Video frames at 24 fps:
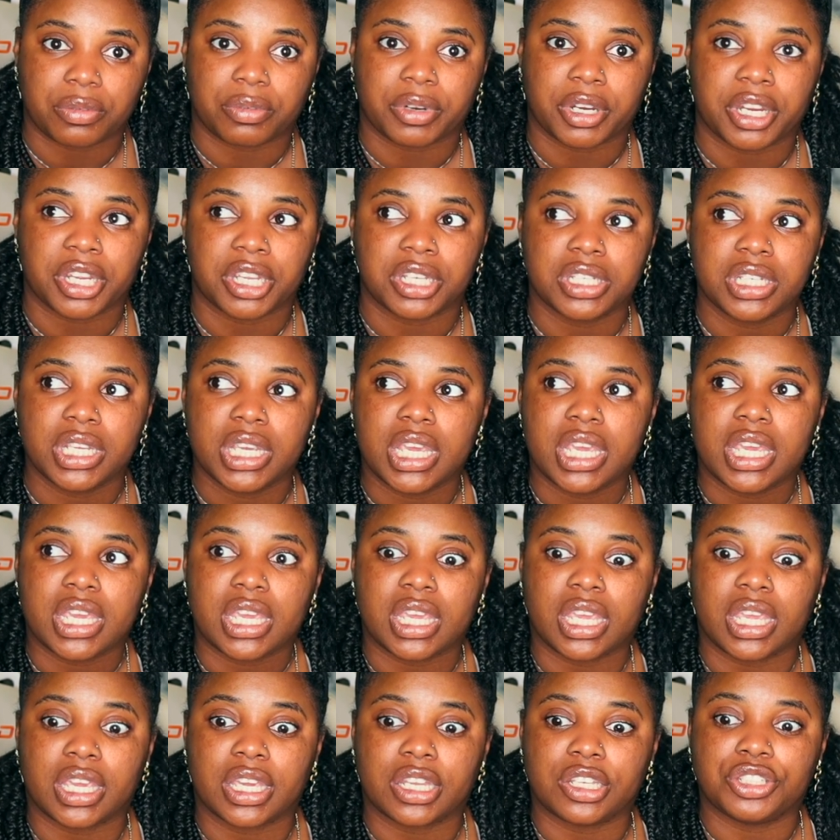All right,
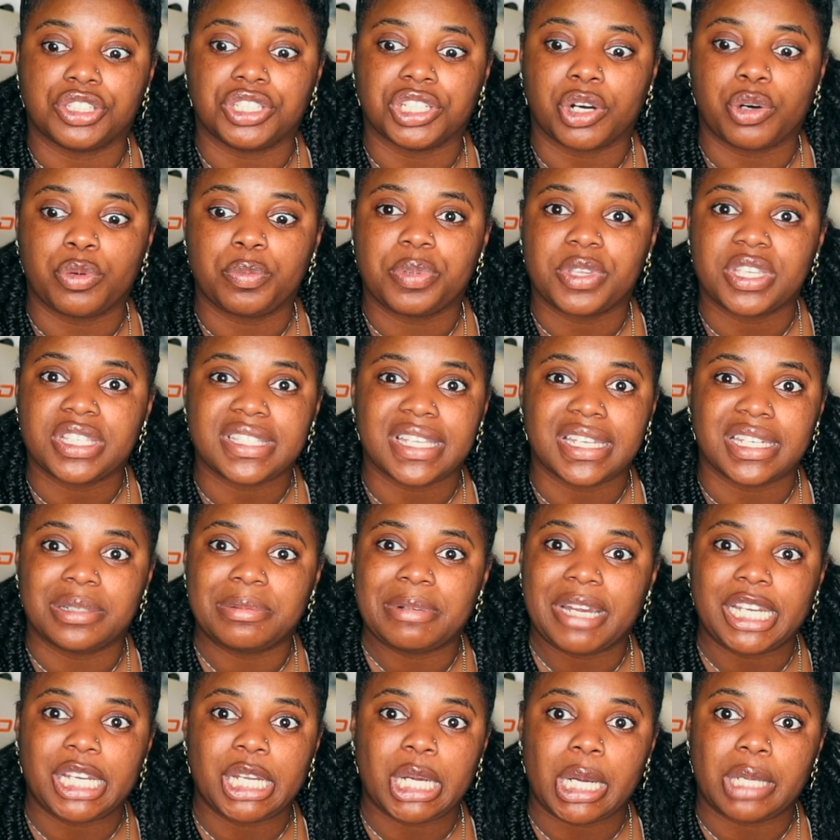and don't piss
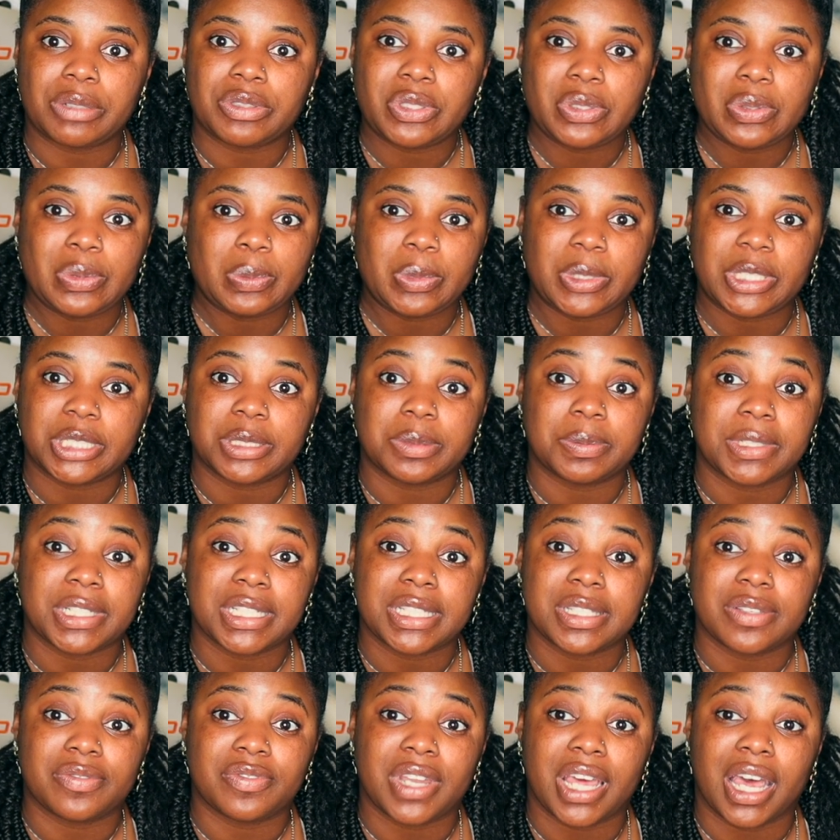anybody off too much,
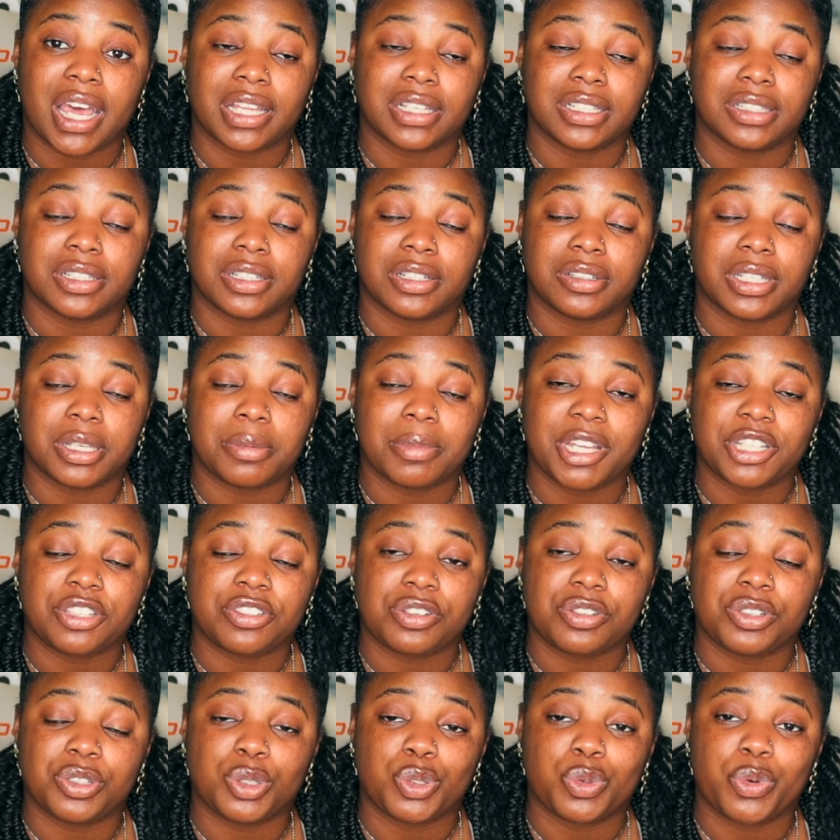because if not, they might
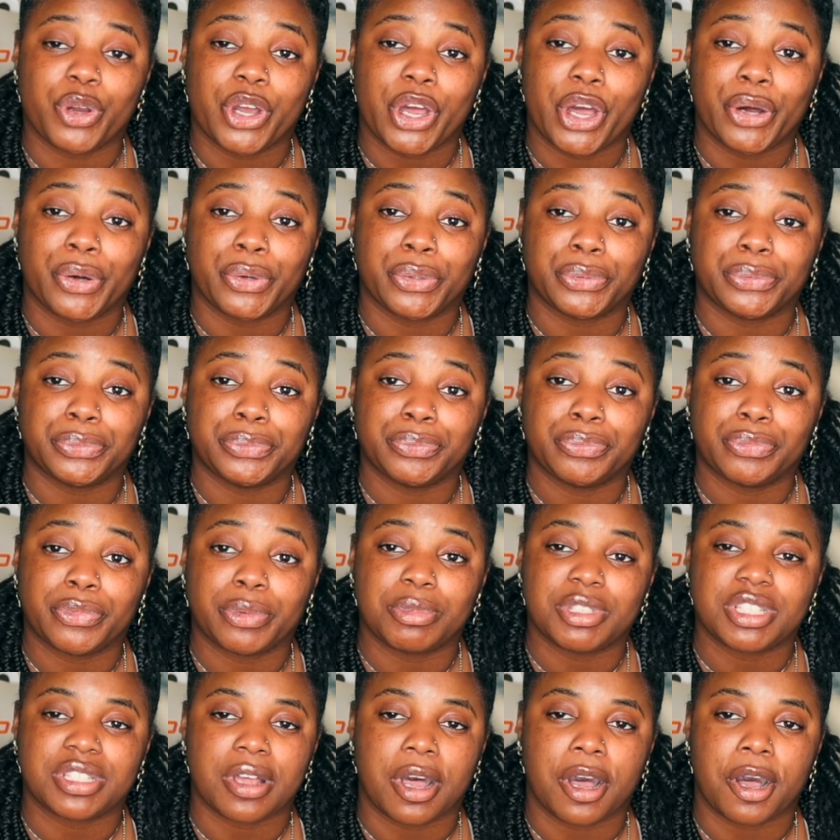turn you into a goat.
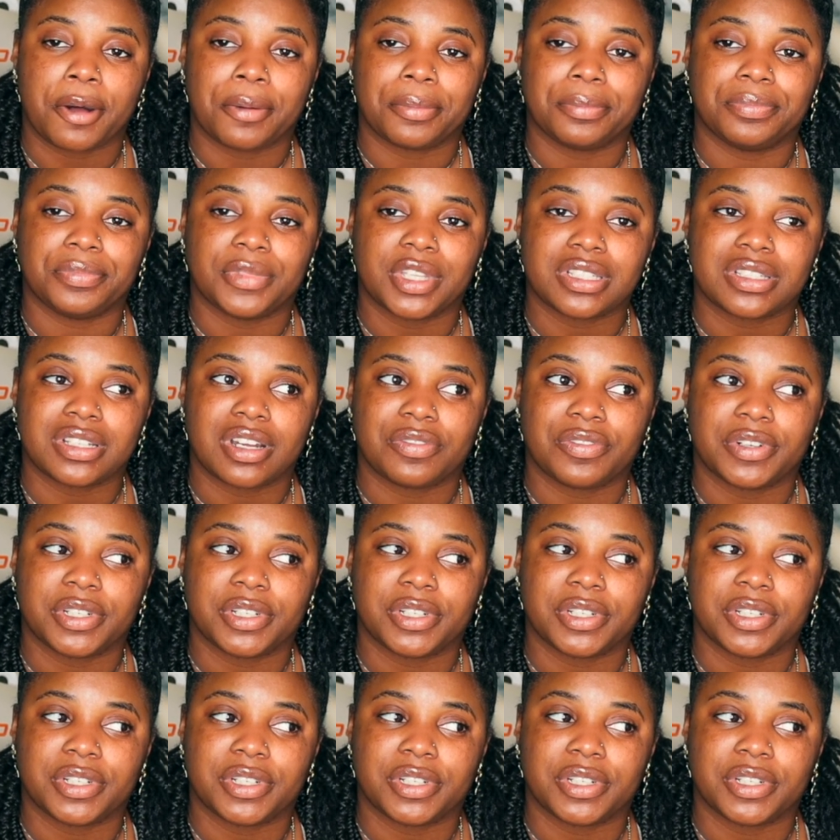Let me stop. That's not